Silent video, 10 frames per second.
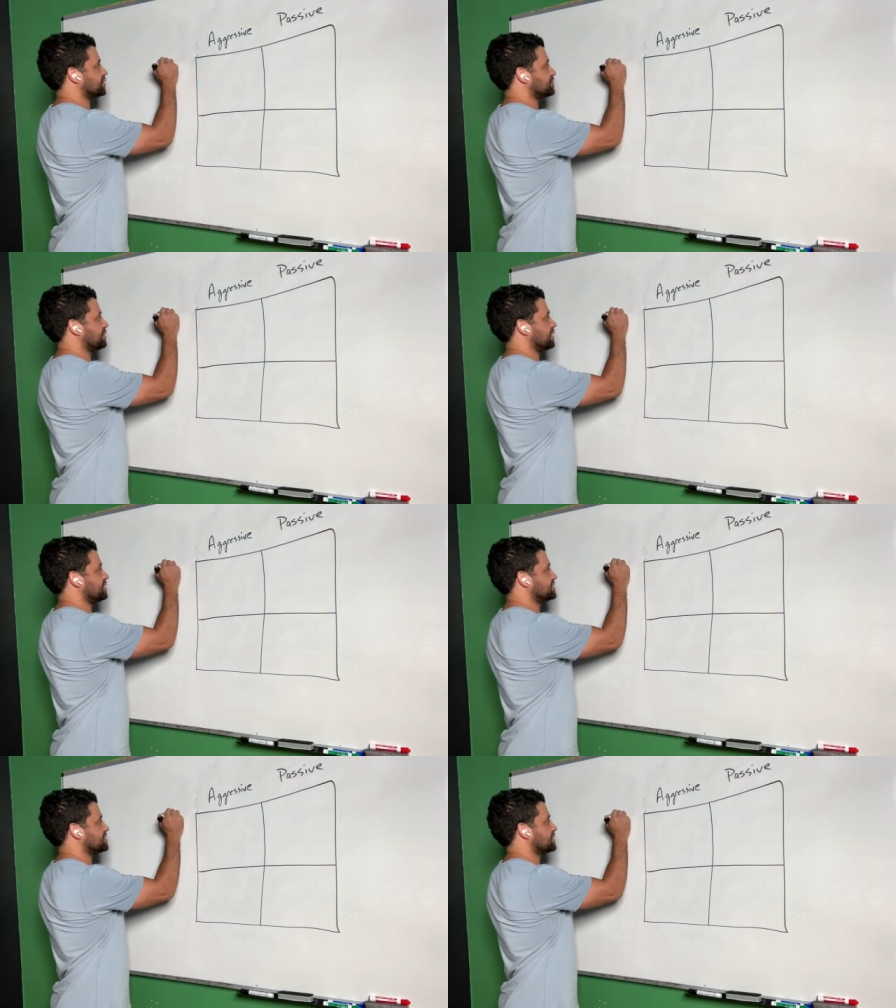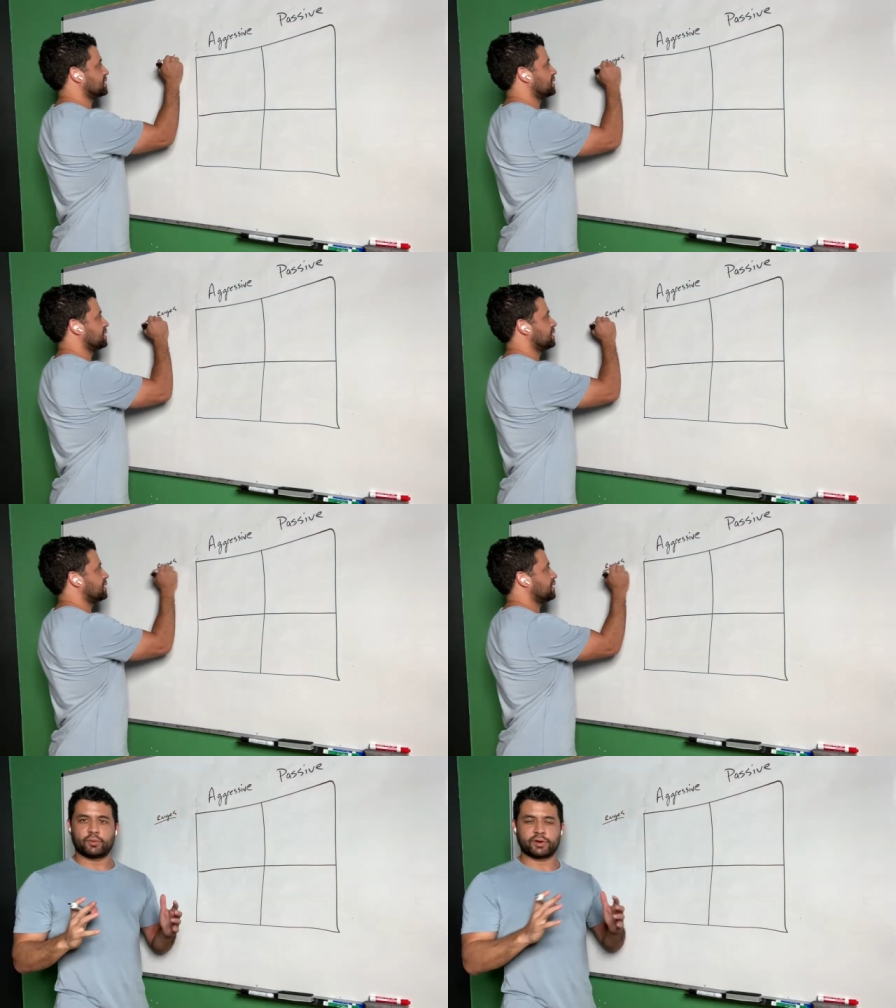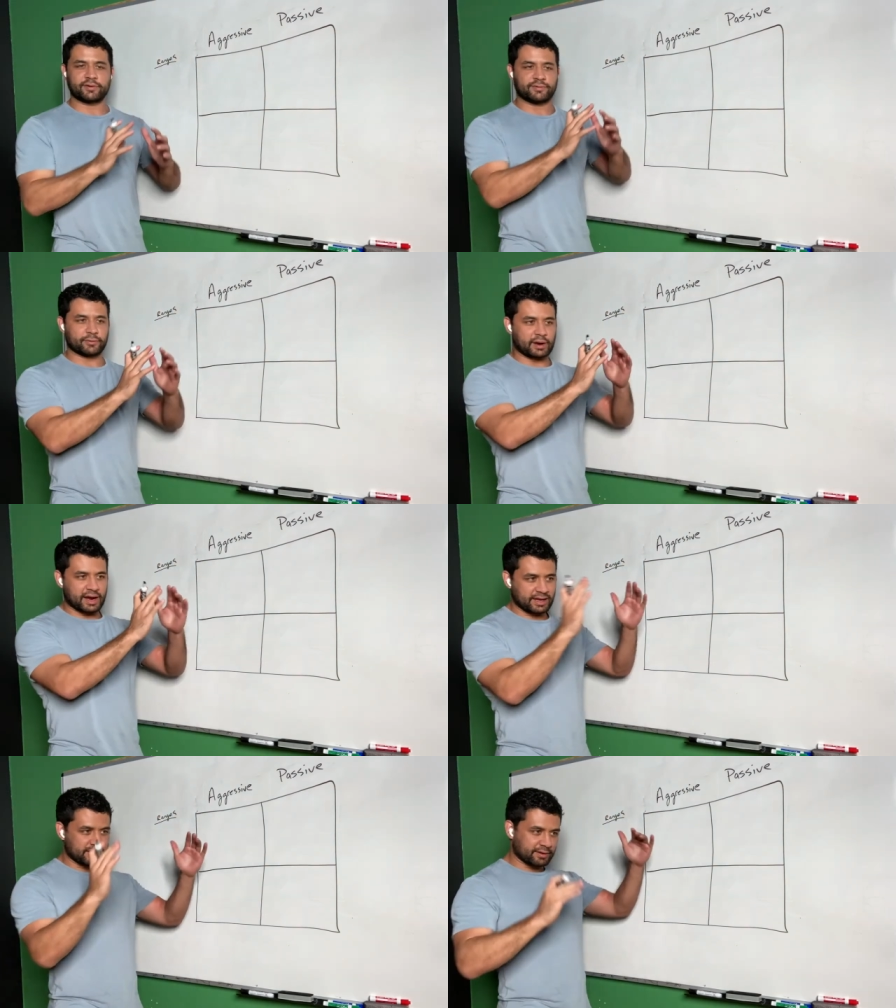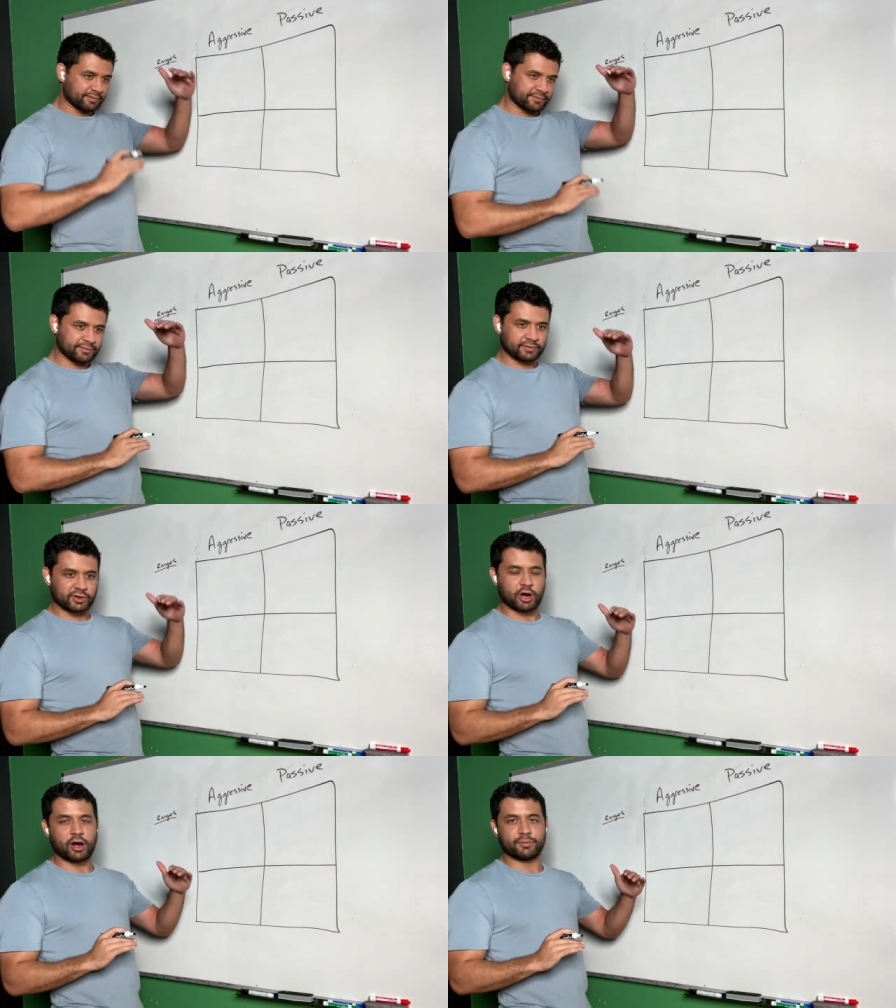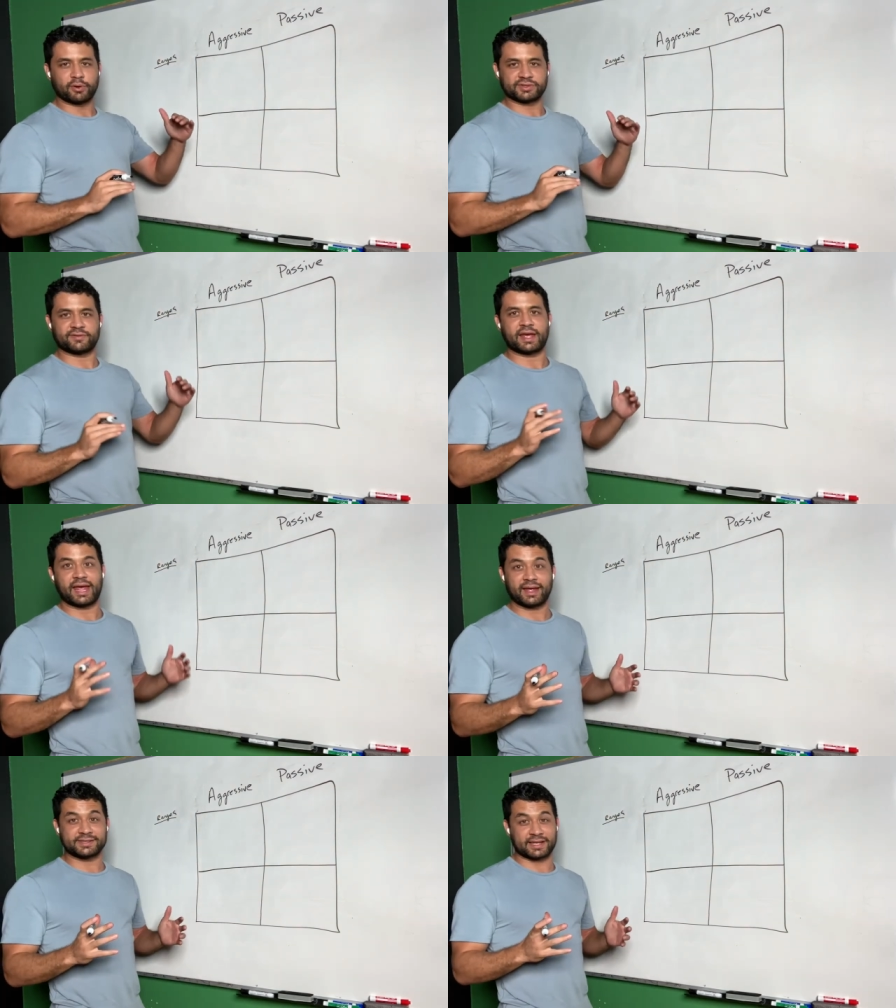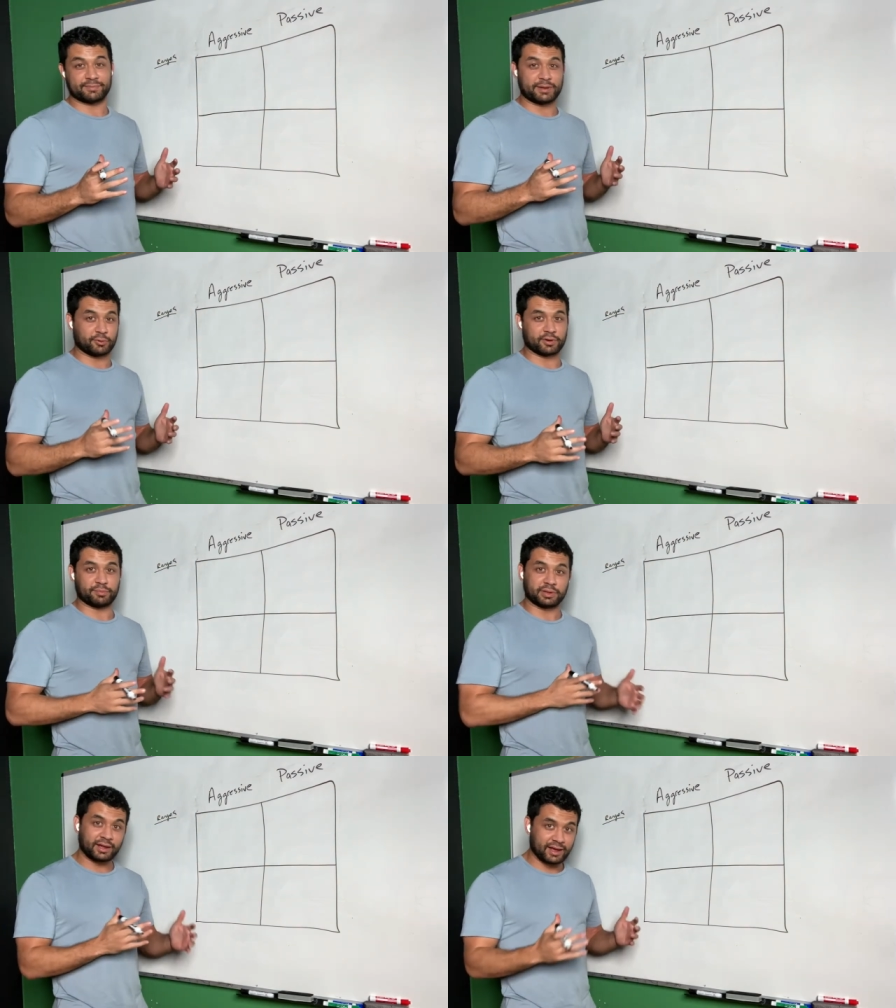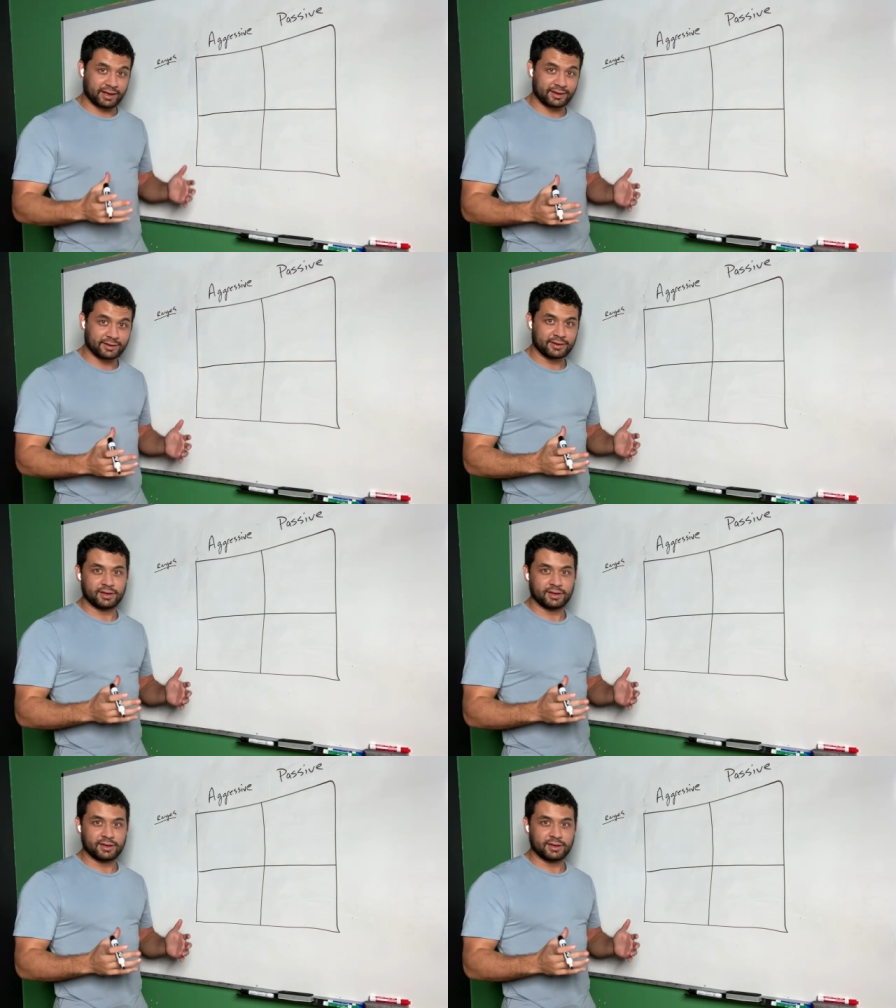Which means what are the variety of combos of hands that people could play